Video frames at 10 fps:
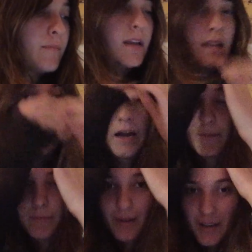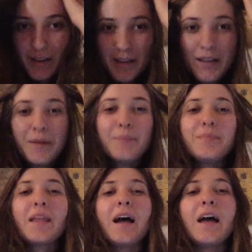Yeah,
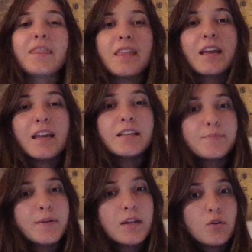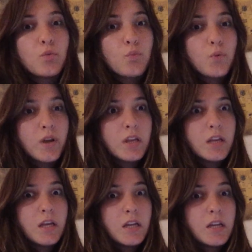I think it's been
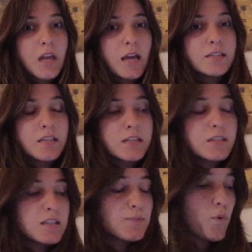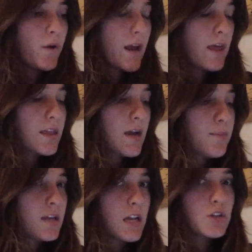really nice to get to this point. I think
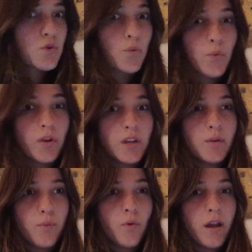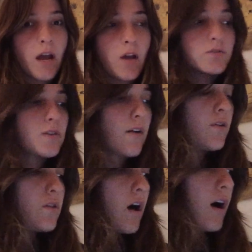I'm getting to a really good point. I also have a
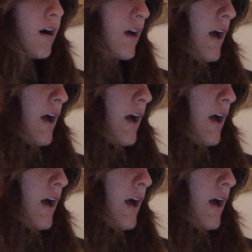lot.